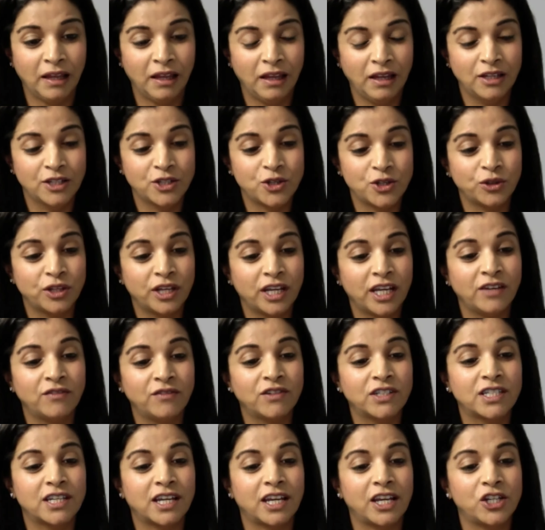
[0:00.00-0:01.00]
So the
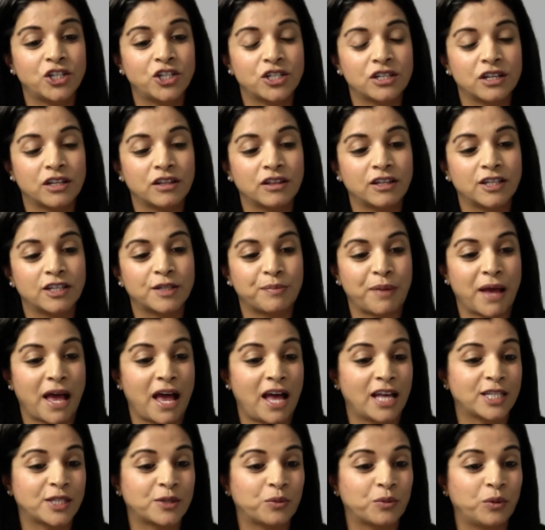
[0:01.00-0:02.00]
invitation in this
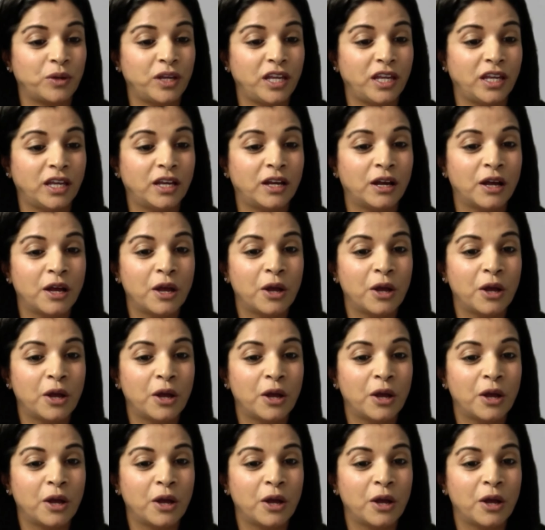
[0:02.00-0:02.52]
past week